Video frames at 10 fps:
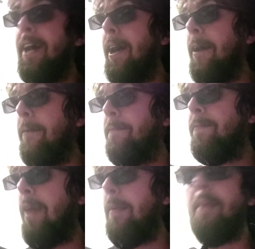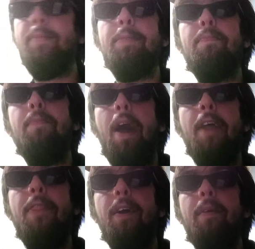mom's python
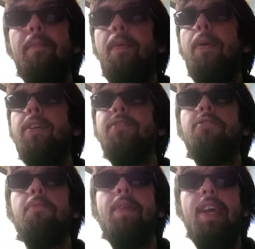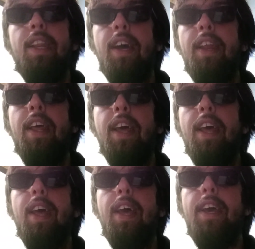boa constrictor Peanut is
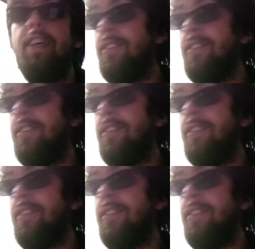going to be moving into